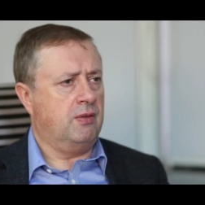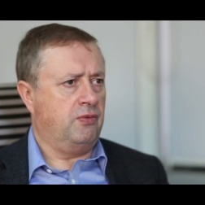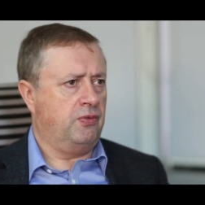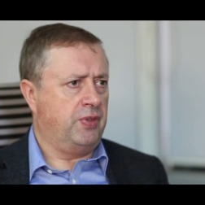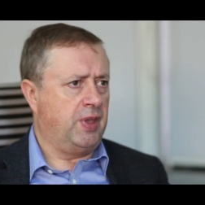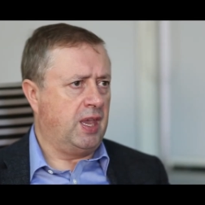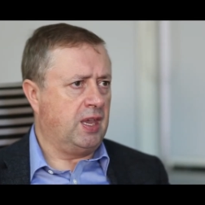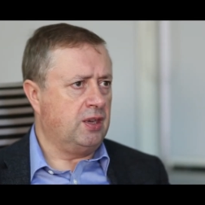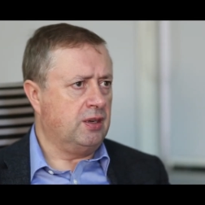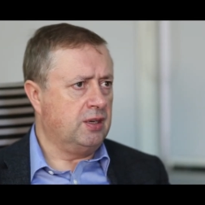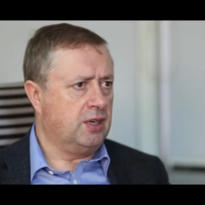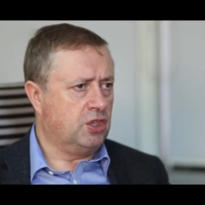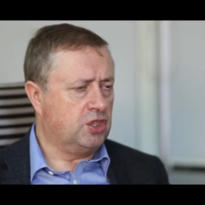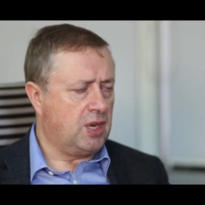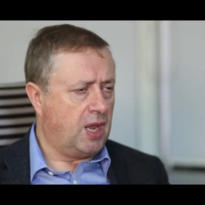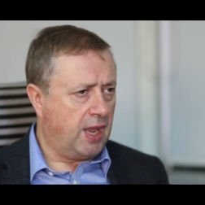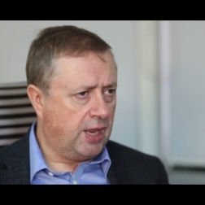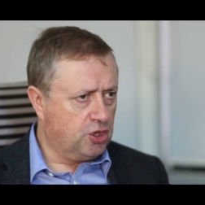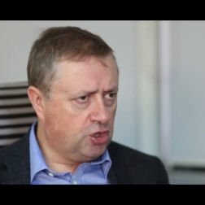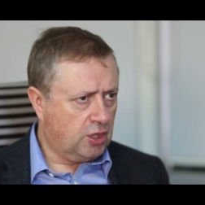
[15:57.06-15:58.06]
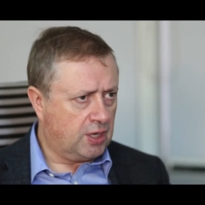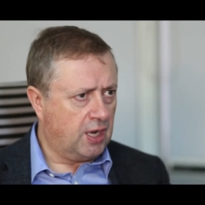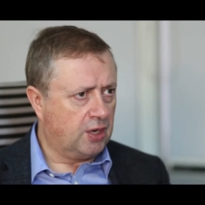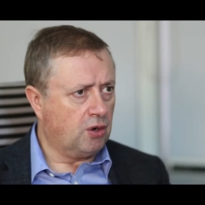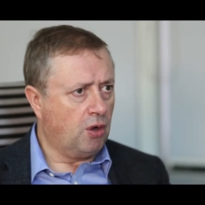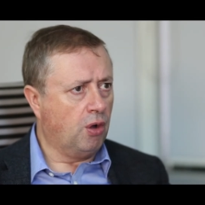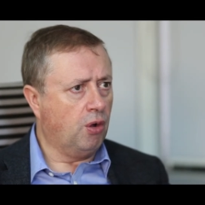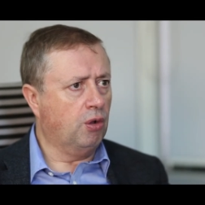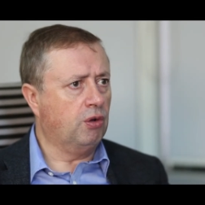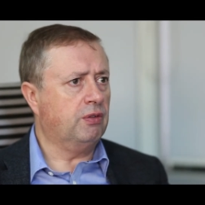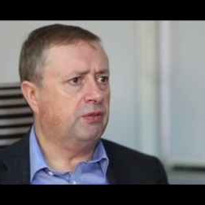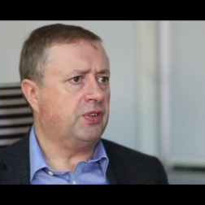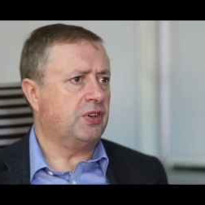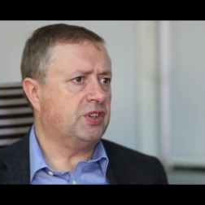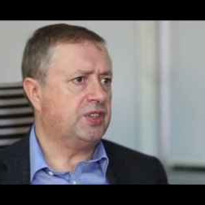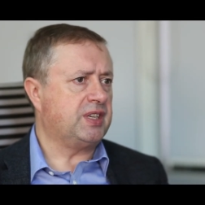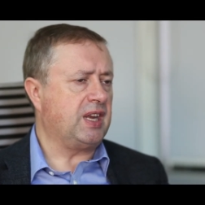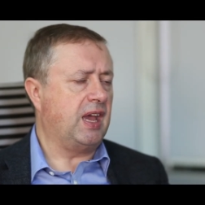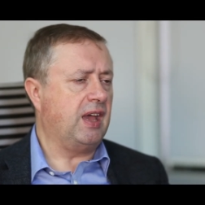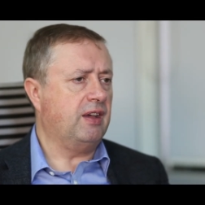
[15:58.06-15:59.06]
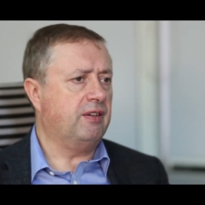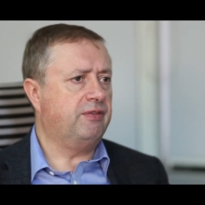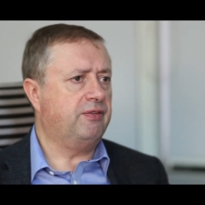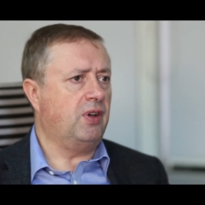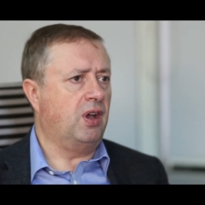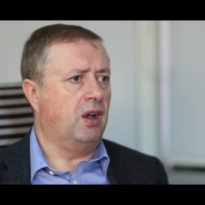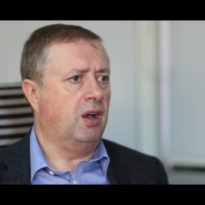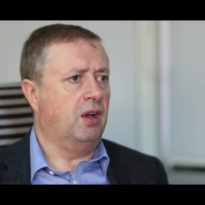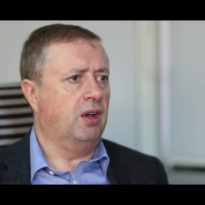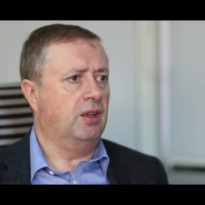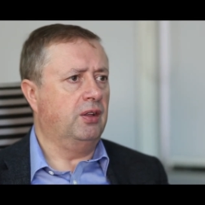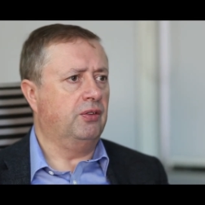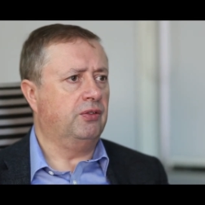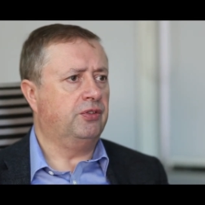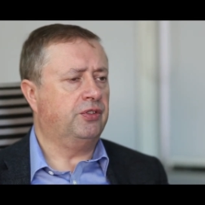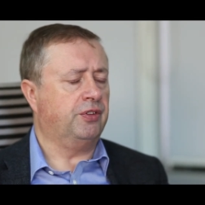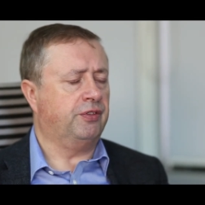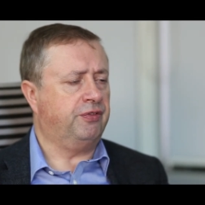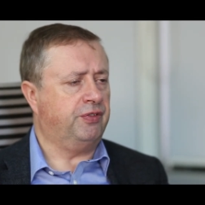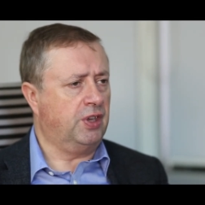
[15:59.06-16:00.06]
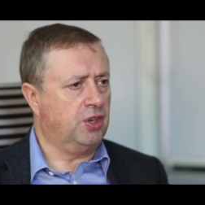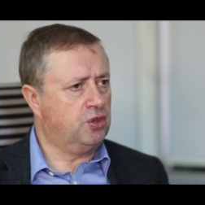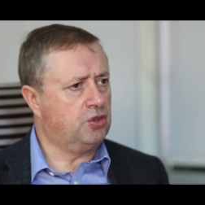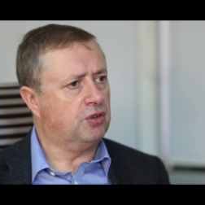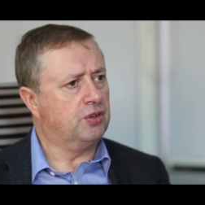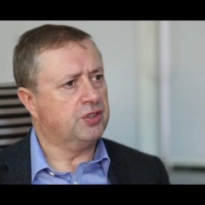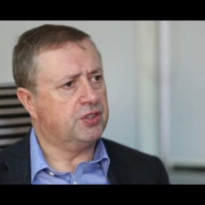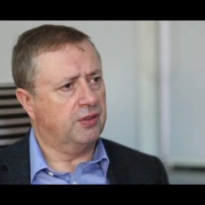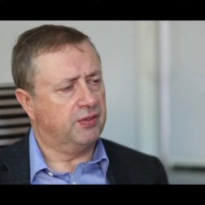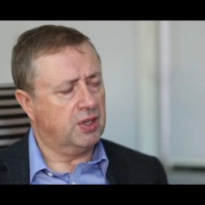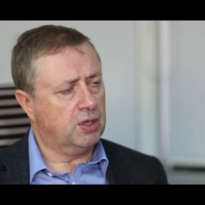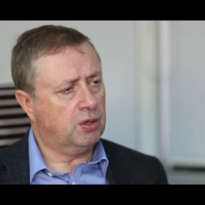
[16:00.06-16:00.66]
they need to educate all of their staff on the features of